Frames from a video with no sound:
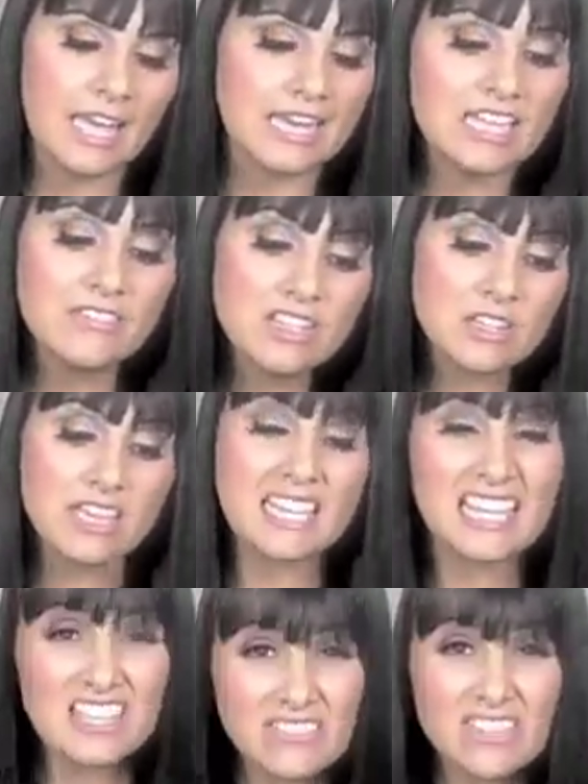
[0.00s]
And even
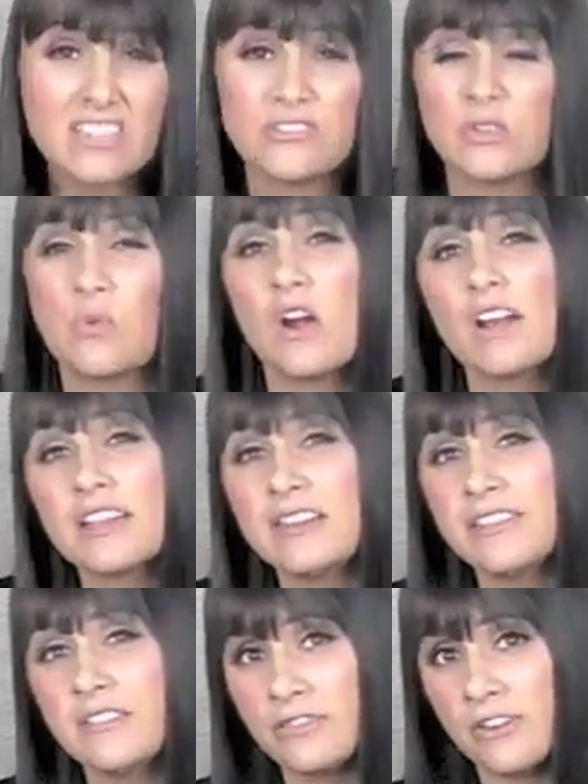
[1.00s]
even if you are
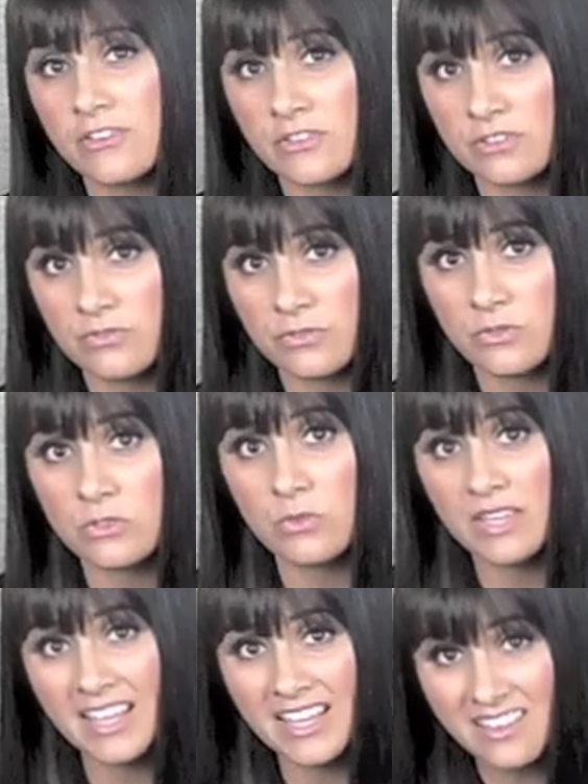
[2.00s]
getting the freshest foods you
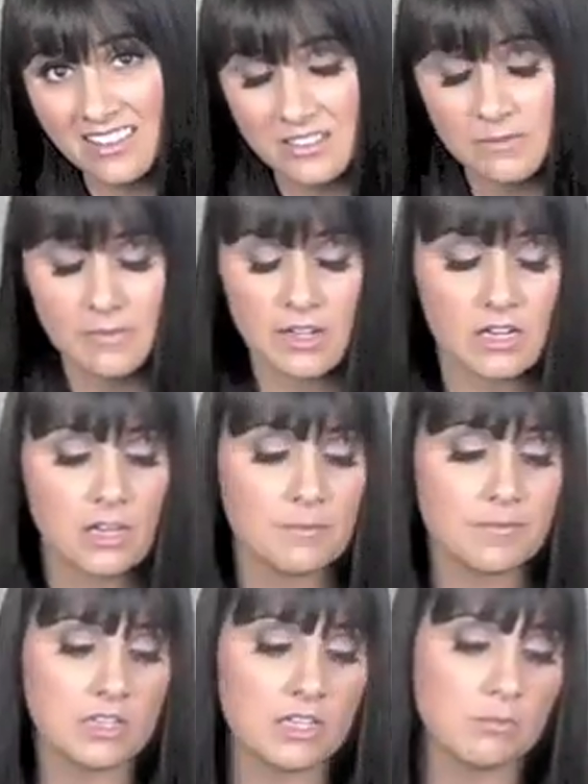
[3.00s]
can, um,